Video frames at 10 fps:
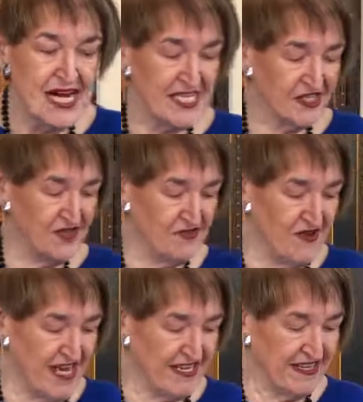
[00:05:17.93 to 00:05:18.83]

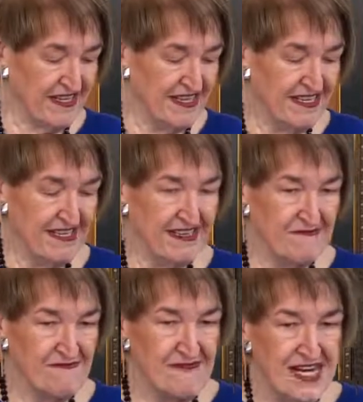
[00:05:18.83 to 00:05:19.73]
strength,
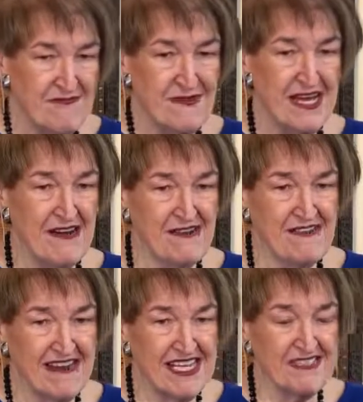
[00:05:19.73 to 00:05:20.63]
my
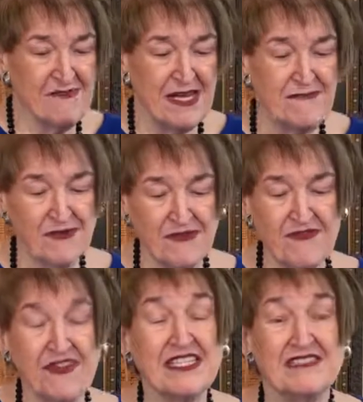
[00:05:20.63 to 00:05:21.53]
power is made
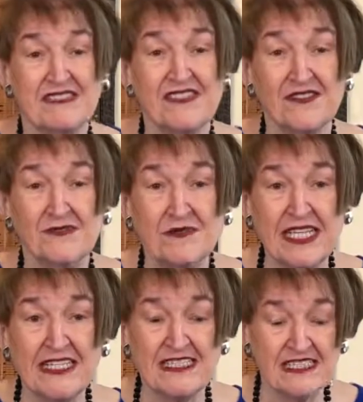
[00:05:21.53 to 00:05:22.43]
perfect in your
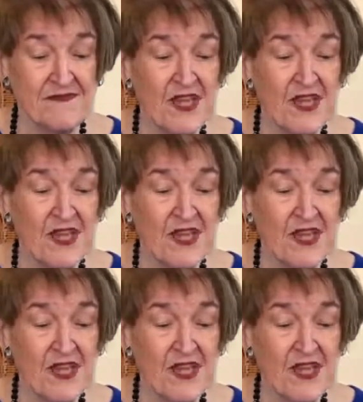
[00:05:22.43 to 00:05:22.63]
weakness.